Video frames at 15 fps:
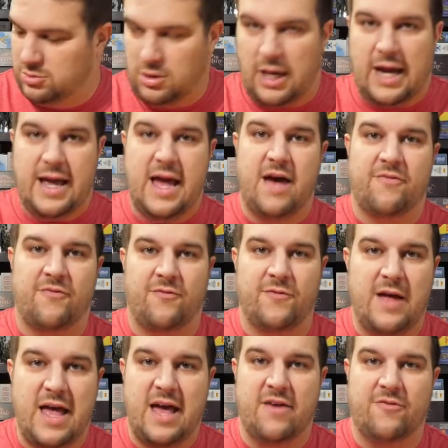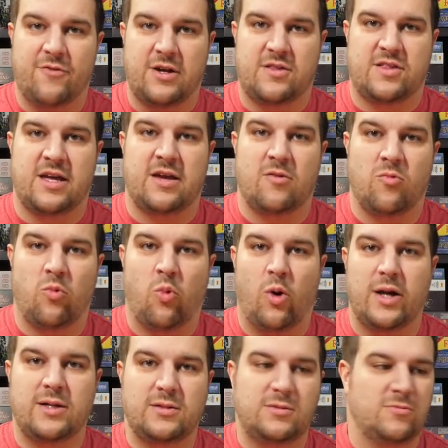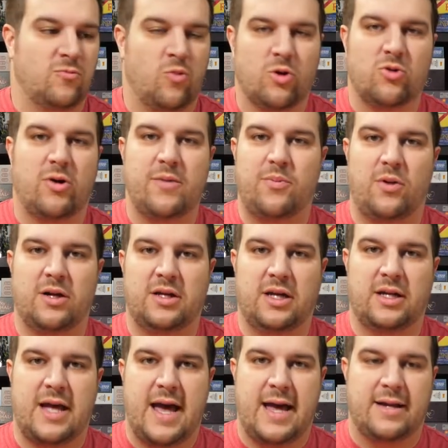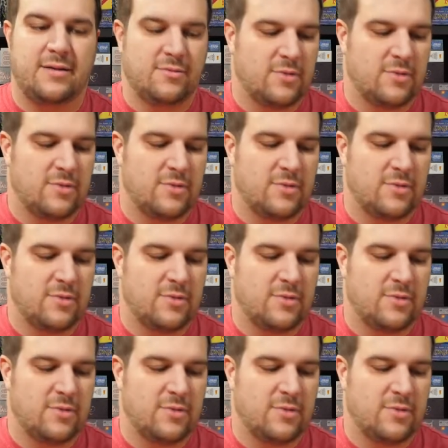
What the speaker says: I have everything. Where do I plug in at?